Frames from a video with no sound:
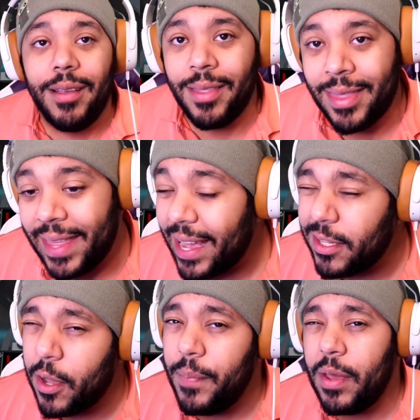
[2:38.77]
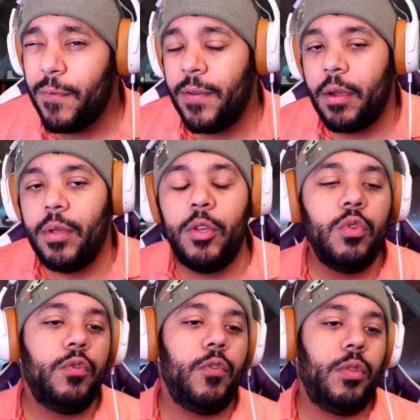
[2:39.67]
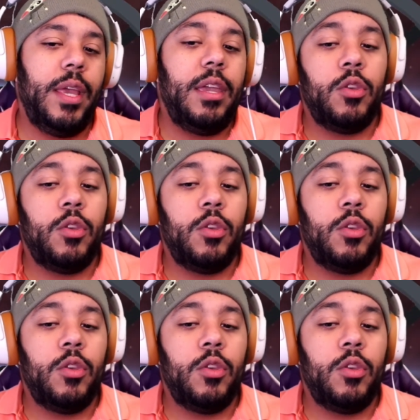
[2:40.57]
That could be a very useful thing.